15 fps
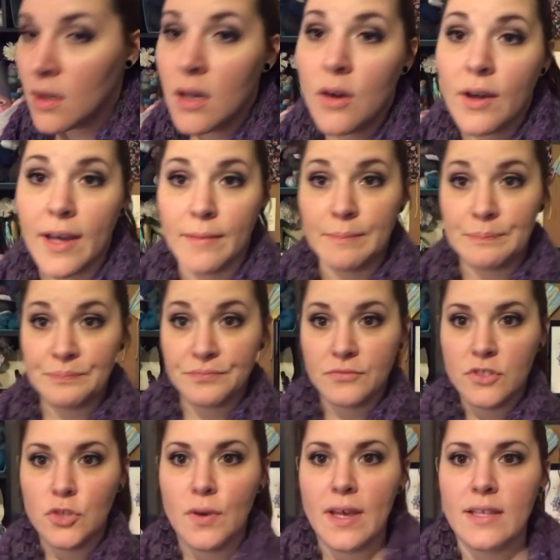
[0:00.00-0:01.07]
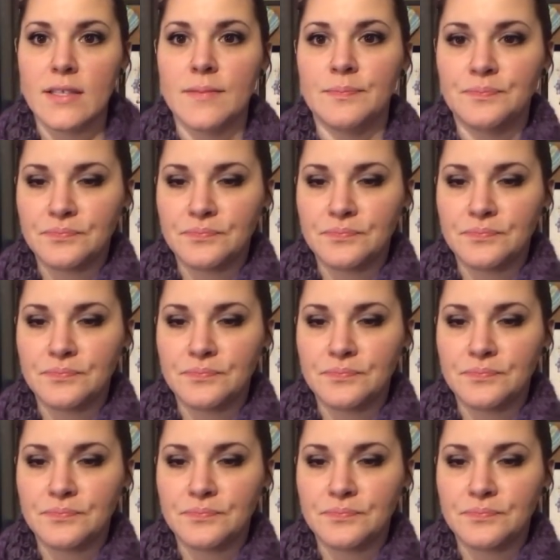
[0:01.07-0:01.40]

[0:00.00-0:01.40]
Okay. 2 hands.